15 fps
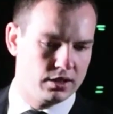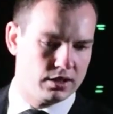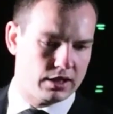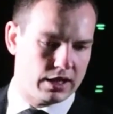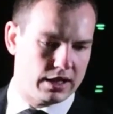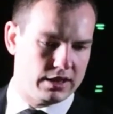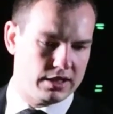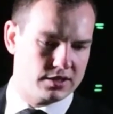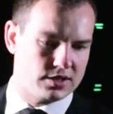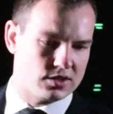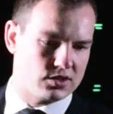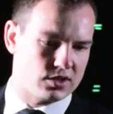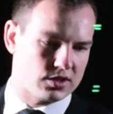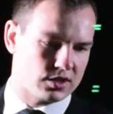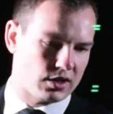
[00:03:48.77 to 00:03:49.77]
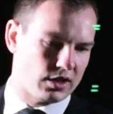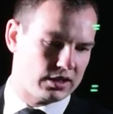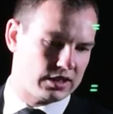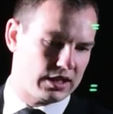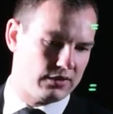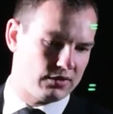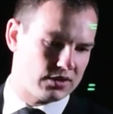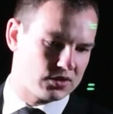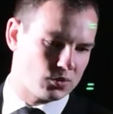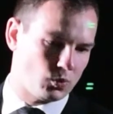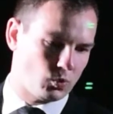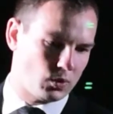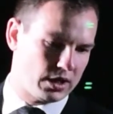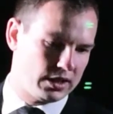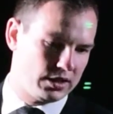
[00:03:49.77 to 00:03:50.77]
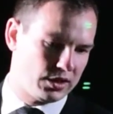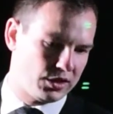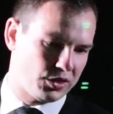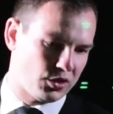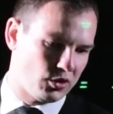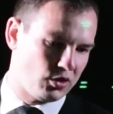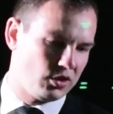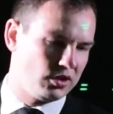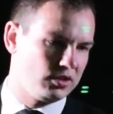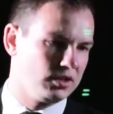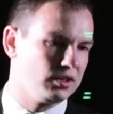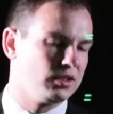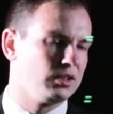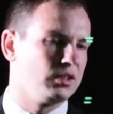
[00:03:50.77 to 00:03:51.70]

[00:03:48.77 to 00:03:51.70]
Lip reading: And this is just going to give us 1/3